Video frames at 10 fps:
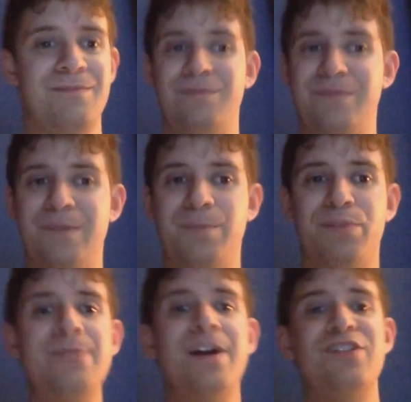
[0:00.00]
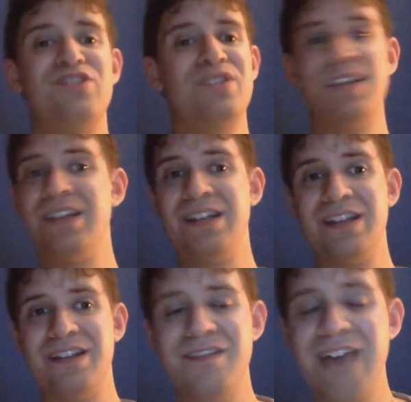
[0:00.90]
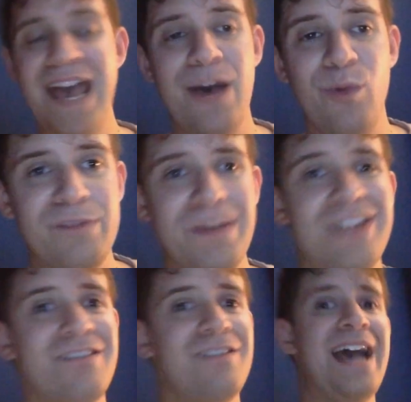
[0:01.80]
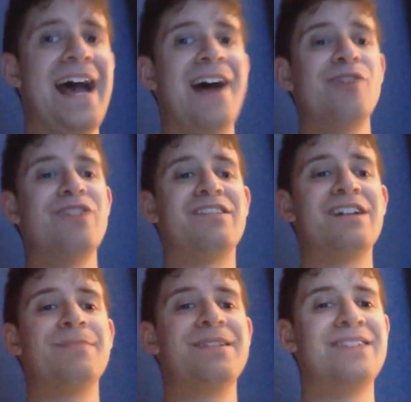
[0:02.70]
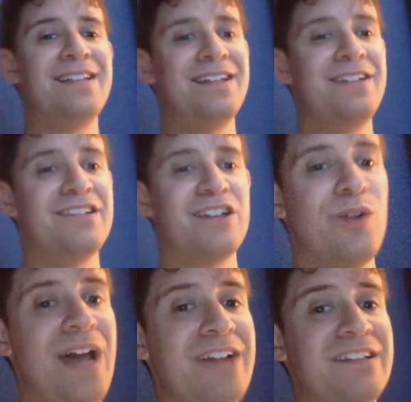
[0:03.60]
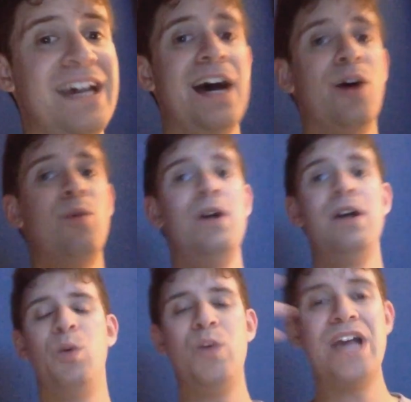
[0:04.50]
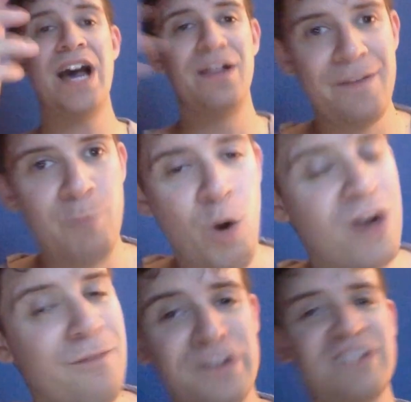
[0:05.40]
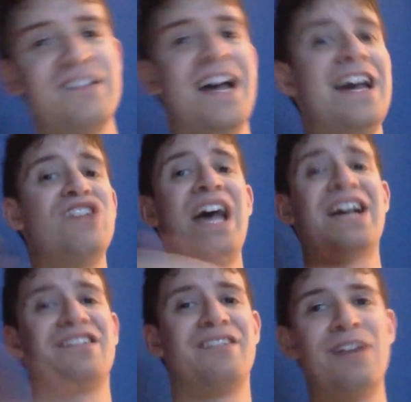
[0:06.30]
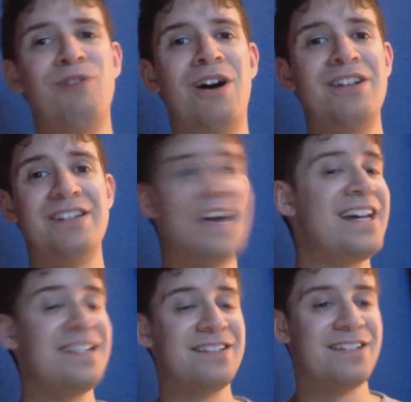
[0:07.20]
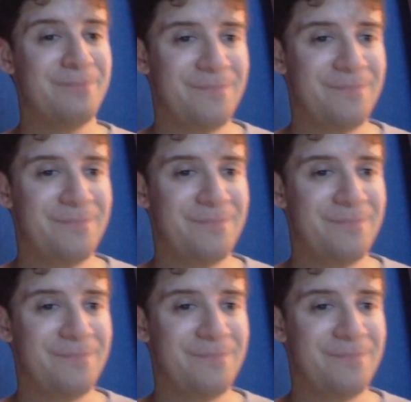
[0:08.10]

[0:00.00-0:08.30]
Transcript: So pretty much that was basically how this segment ended. So that's how we got Liv Morgan versus Nia Jax later on in the night.